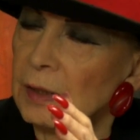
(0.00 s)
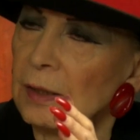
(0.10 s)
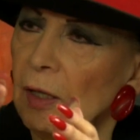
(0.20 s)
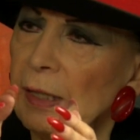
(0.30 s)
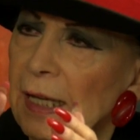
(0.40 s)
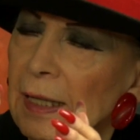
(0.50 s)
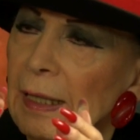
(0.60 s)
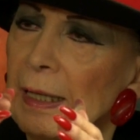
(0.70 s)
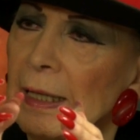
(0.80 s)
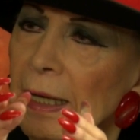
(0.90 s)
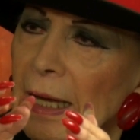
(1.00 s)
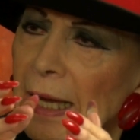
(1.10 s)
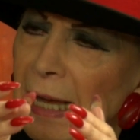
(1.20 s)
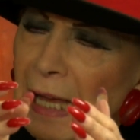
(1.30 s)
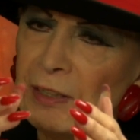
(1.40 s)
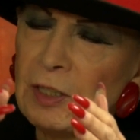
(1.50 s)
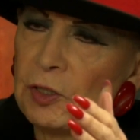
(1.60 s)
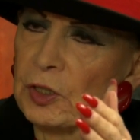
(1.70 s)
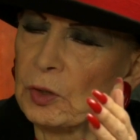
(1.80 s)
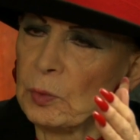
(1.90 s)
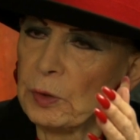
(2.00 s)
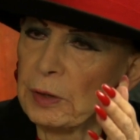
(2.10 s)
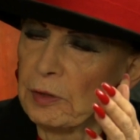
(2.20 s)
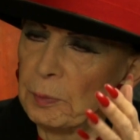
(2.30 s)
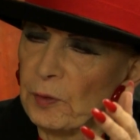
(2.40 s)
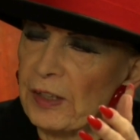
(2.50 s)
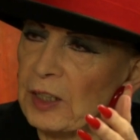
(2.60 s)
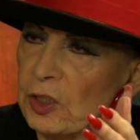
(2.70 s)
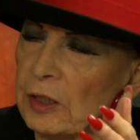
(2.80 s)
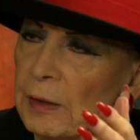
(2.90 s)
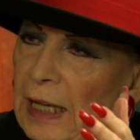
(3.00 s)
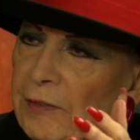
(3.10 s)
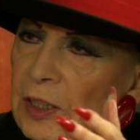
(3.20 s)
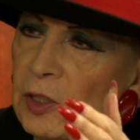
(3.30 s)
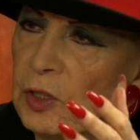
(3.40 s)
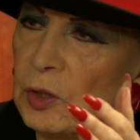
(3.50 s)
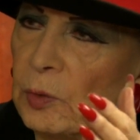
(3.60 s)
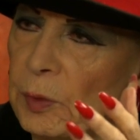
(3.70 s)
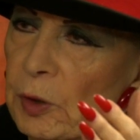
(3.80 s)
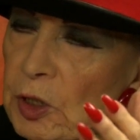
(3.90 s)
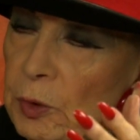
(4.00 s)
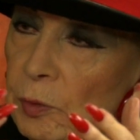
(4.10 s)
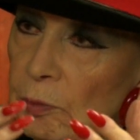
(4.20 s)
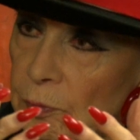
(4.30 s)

Okay. Having to do with your profession, having to do with what you